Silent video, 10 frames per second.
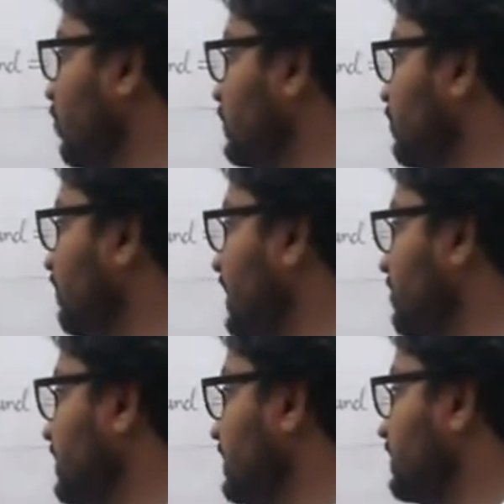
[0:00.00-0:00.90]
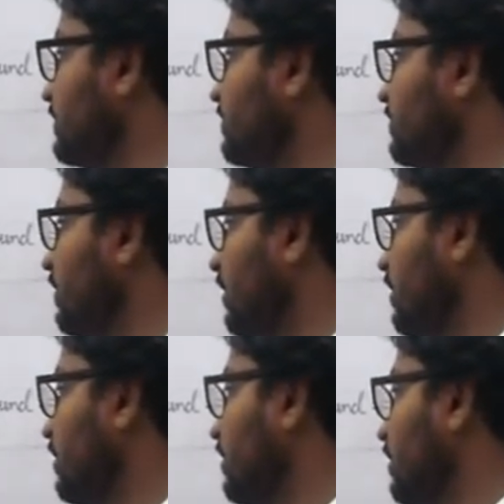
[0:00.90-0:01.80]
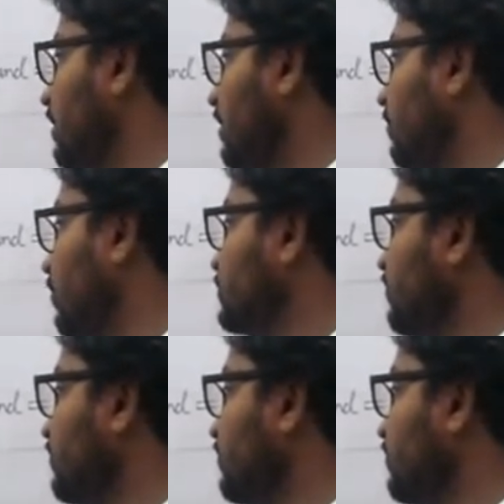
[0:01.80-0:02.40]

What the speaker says: moles of carbon here. Moles